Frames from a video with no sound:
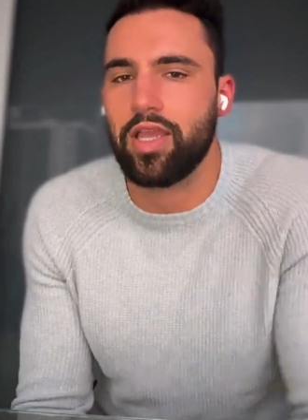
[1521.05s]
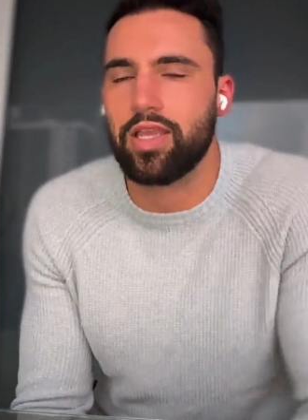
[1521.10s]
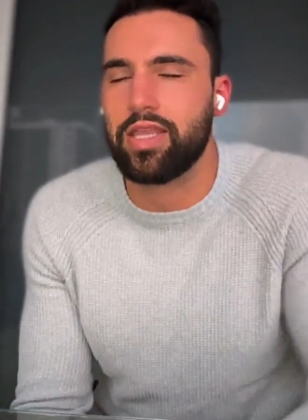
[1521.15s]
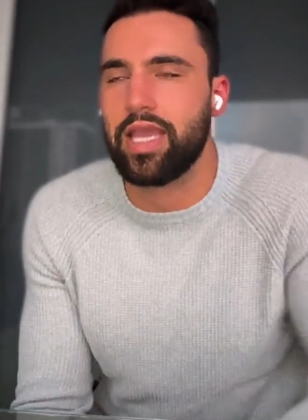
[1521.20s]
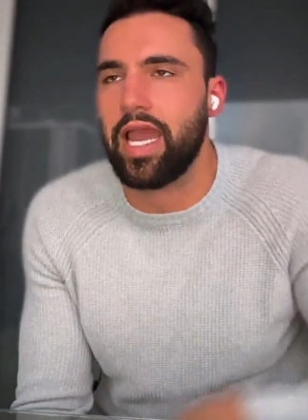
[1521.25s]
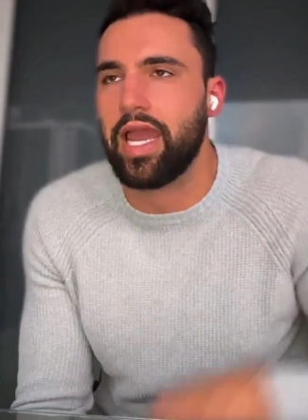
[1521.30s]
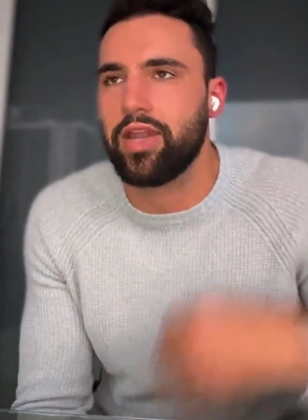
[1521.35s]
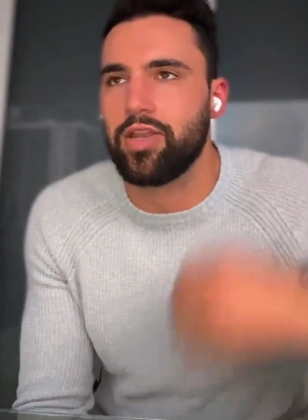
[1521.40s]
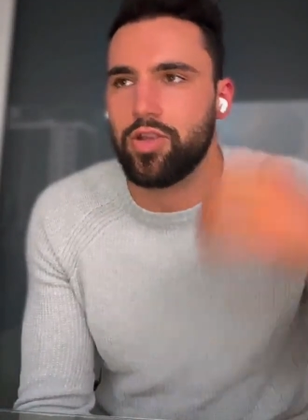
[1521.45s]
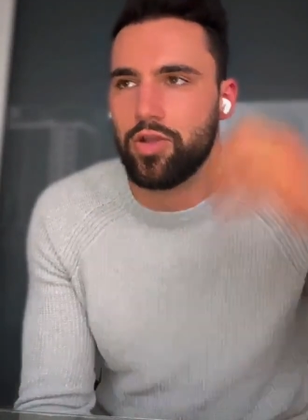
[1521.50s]
and
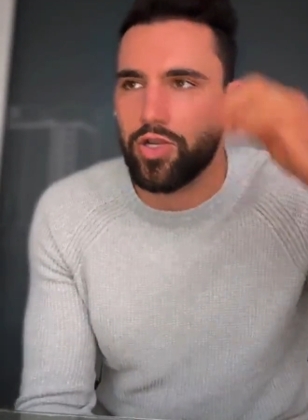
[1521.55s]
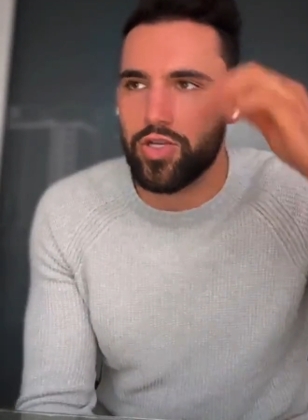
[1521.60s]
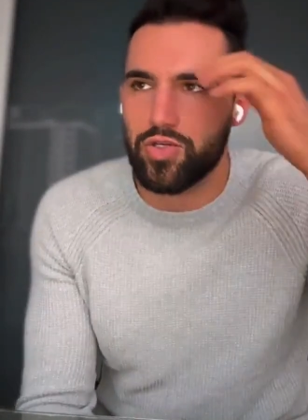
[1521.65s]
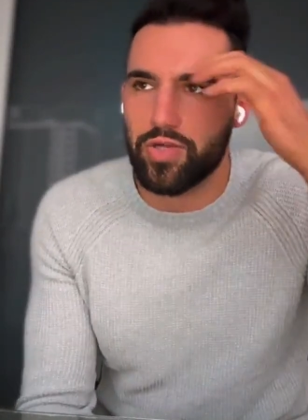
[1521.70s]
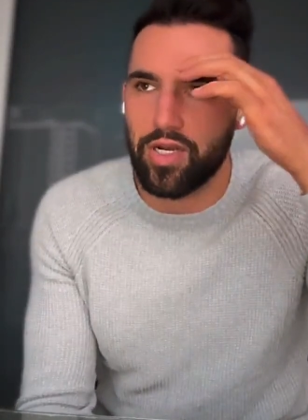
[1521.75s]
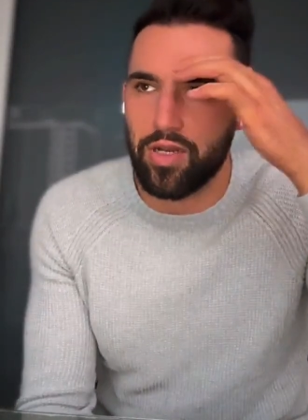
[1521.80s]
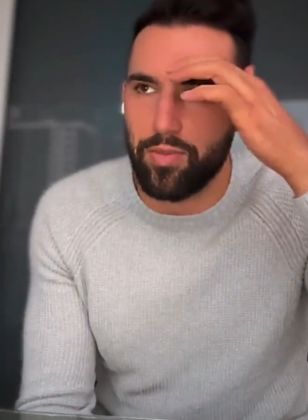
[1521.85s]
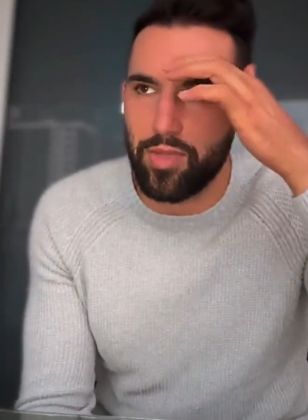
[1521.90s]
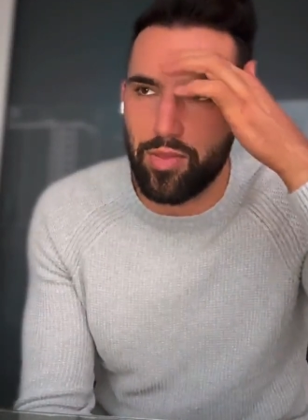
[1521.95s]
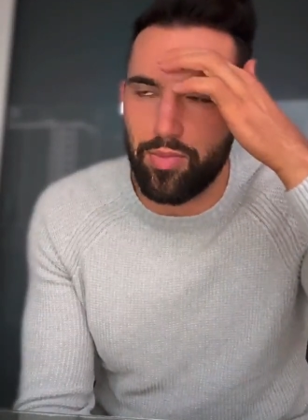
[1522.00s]
everything like
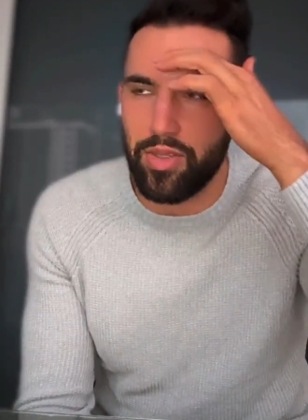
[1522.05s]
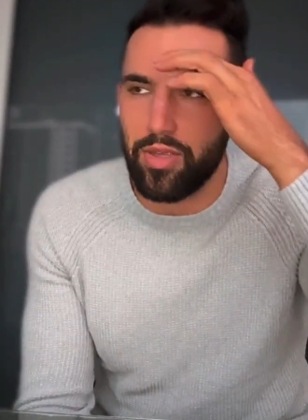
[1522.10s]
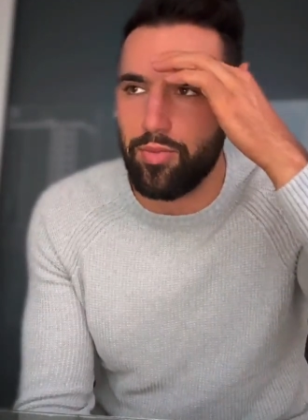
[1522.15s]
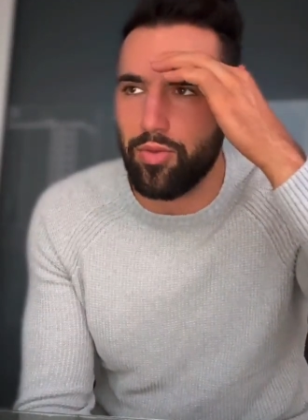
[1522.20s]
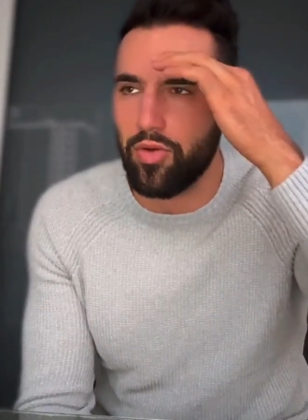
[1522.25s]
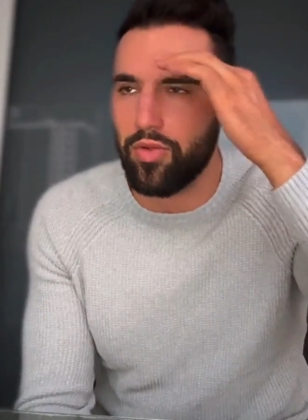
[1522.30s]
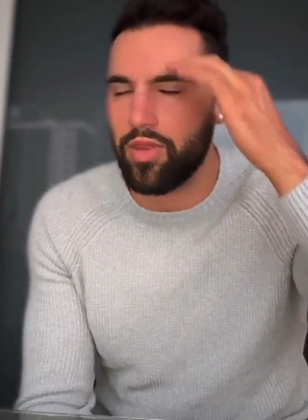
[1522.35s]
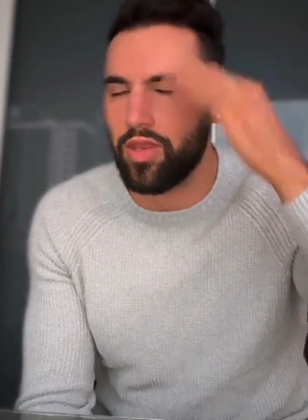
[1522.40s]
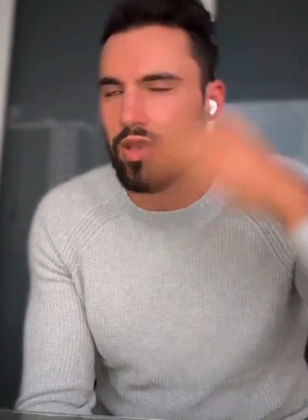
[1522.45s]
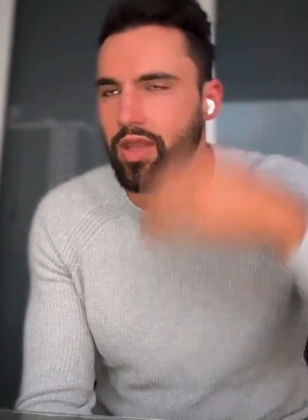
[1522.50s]
that, and you're just trying
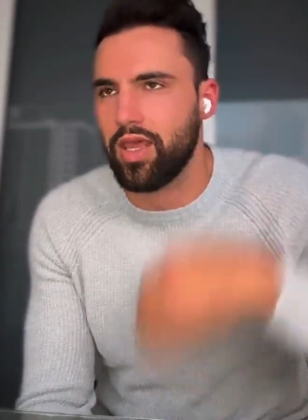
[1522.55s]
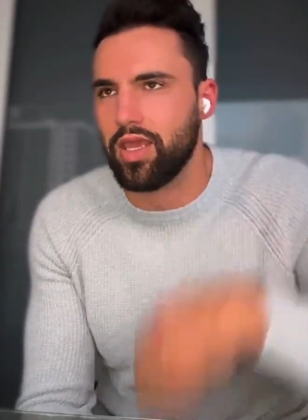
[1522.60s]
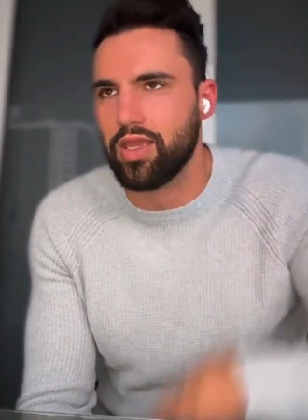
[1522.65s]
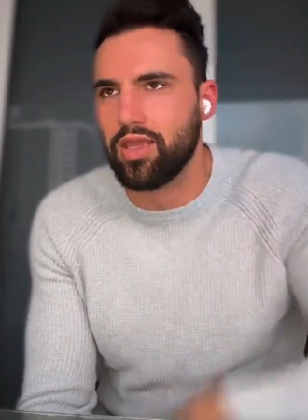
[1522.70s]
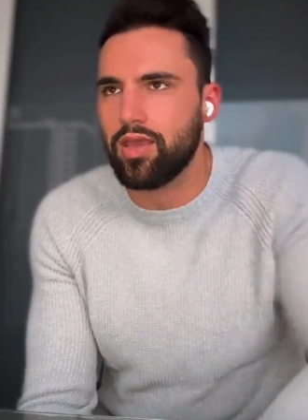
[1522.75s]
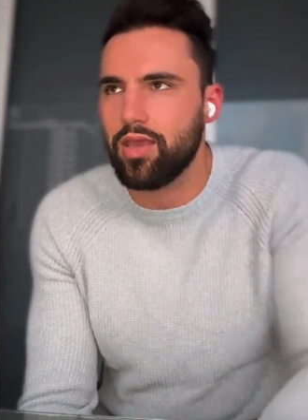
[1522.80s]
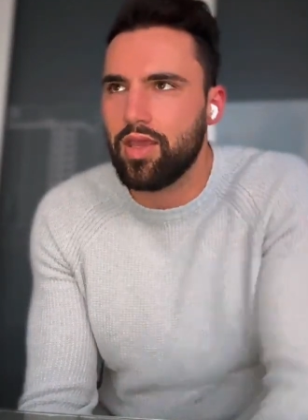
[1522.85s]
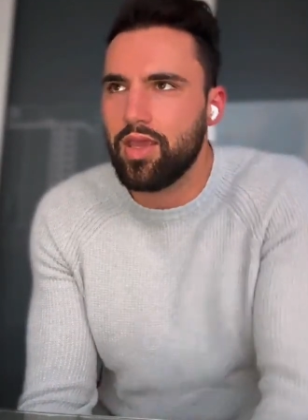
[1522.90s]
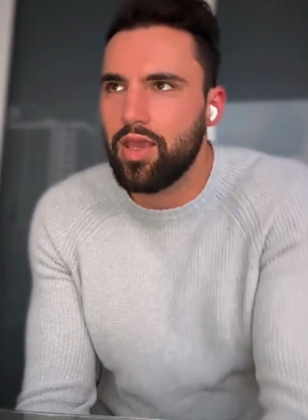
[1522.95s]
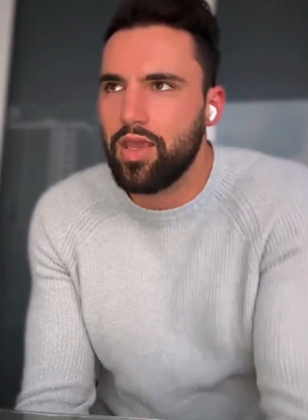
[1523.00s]
to meet people,
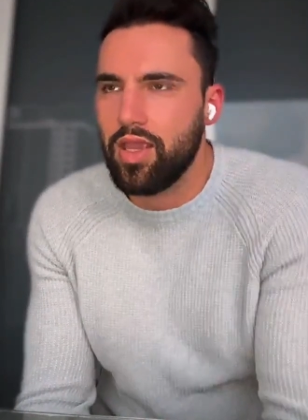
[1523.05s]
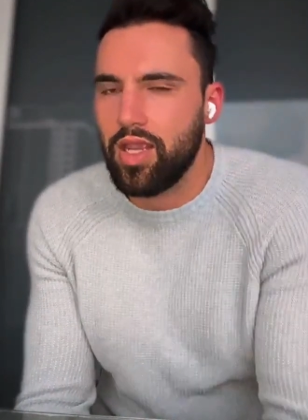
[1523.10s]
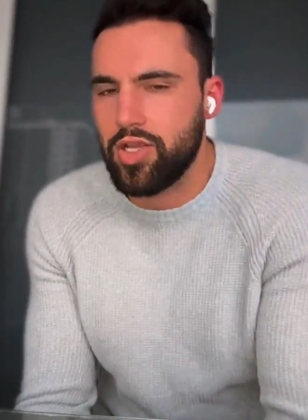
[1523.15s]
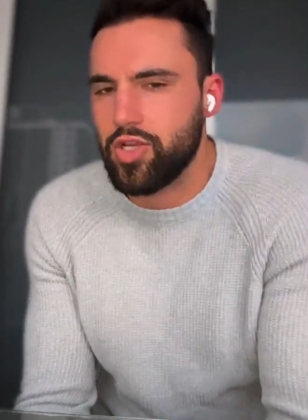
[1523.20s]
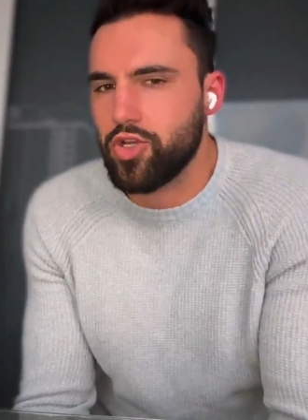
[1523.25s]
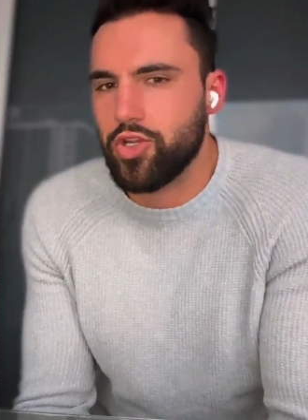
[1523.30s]
then like,